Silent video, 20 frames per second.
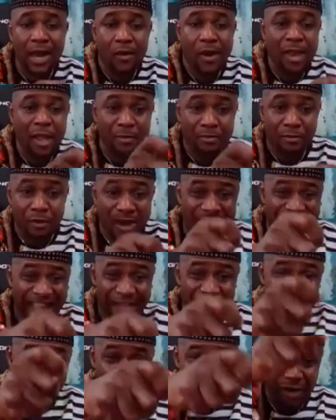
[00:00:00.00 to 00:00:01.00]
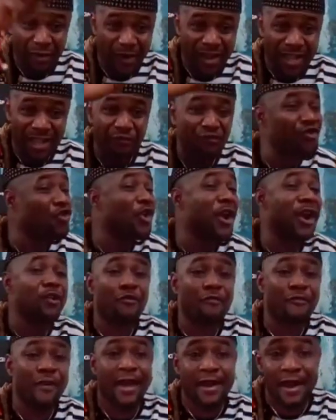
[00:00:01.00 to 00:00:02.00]
I want to go video now. Do not
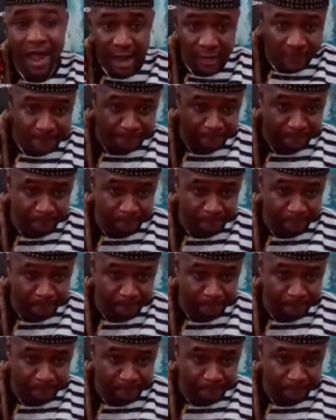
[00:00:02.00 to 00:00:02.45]
go viral.